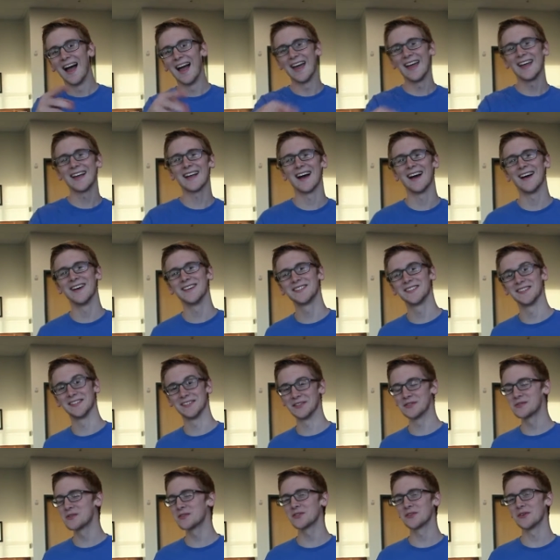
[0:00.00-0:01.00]
Hey guys,
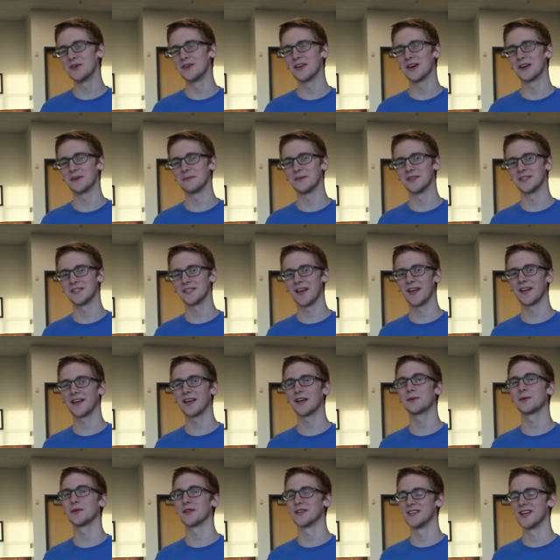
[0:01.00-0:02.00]
you just learned how to be
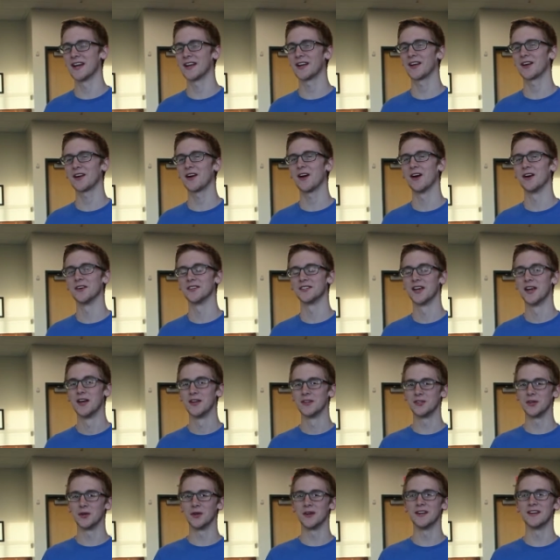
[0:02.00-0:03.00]
psychic with a deck of cards.
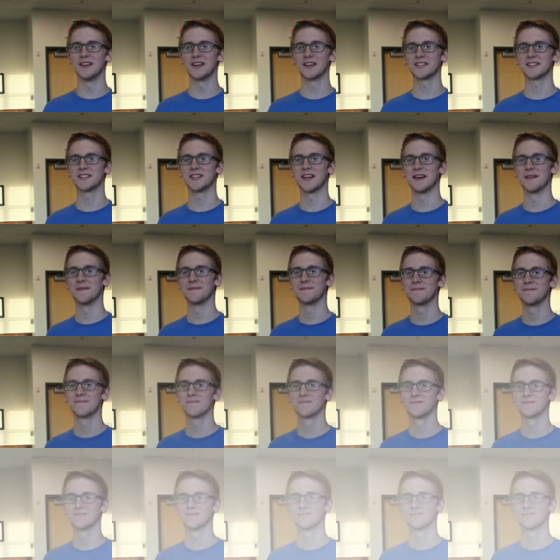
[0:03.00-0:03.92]
Tune in next time.